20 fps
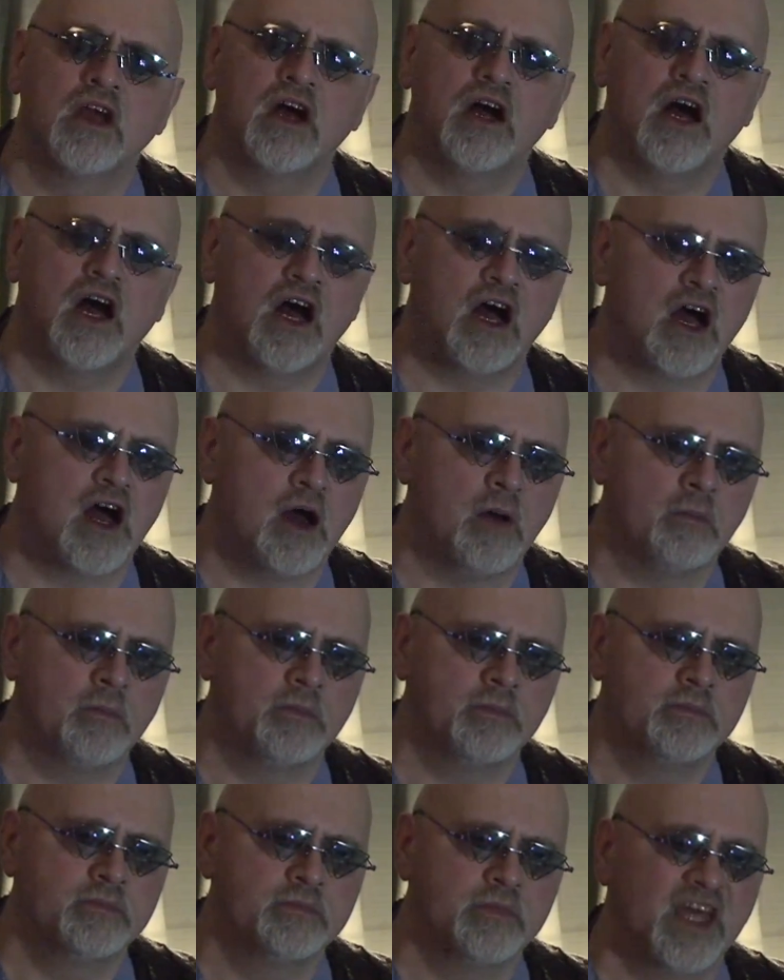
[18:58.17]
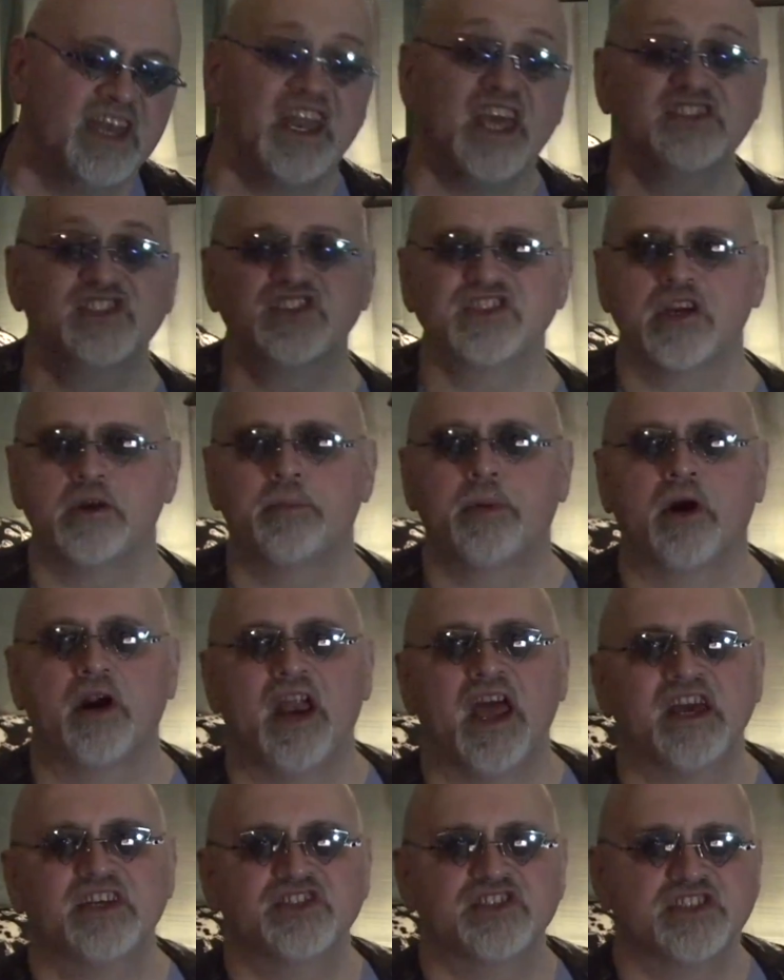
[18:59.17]
A necessary part,
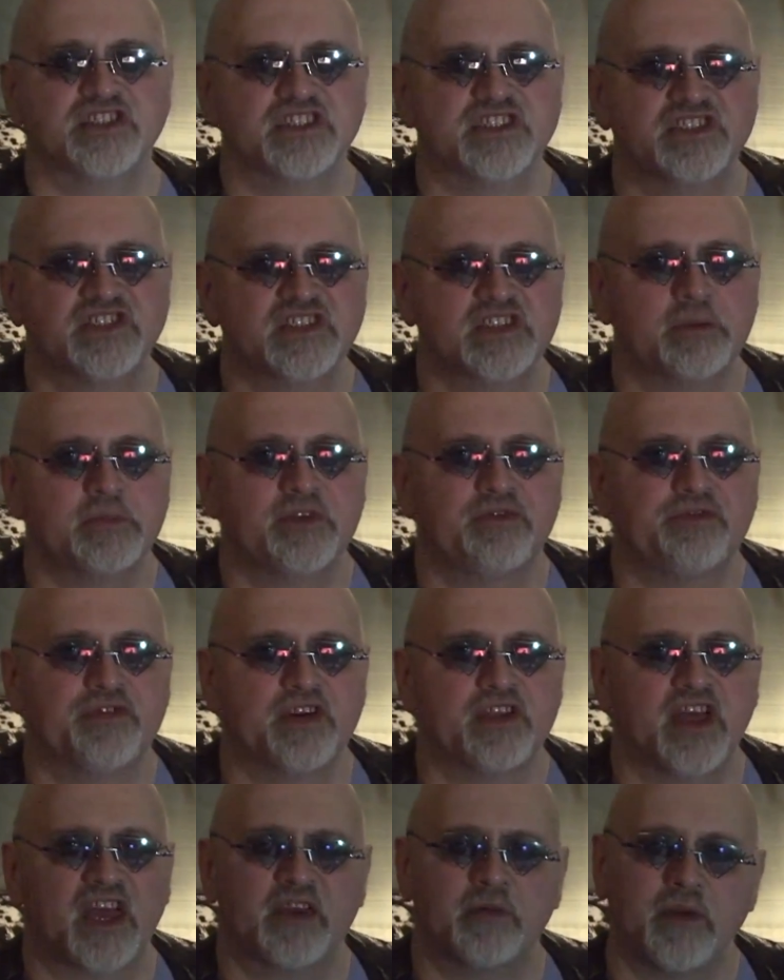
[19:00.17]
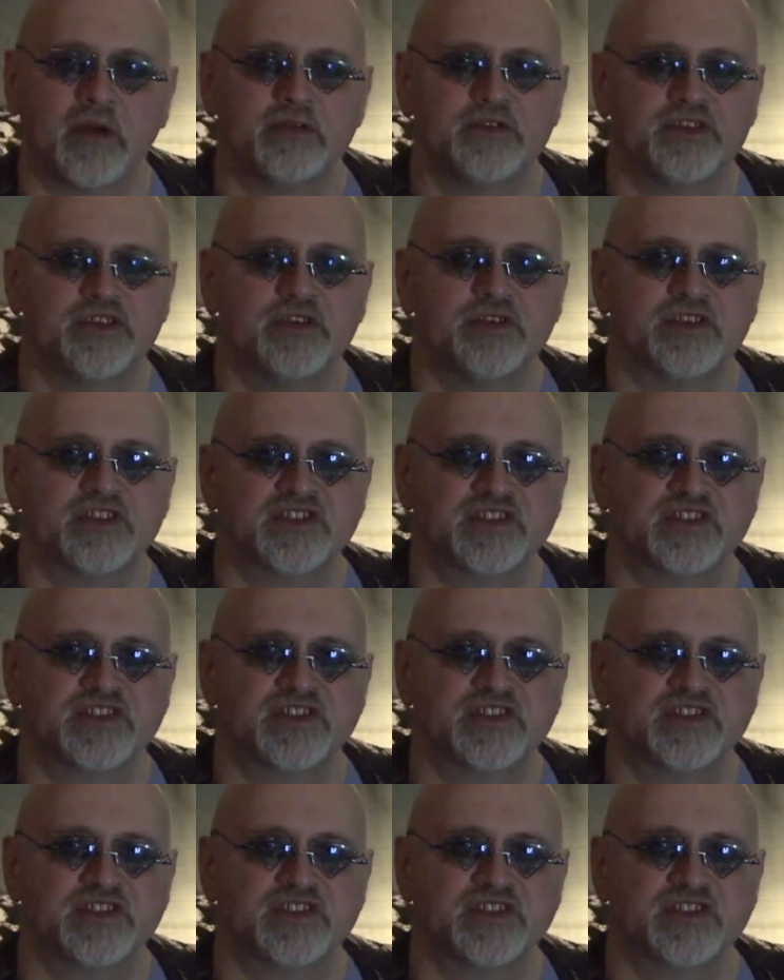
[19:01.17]
actually, that set me free that I can be able to do this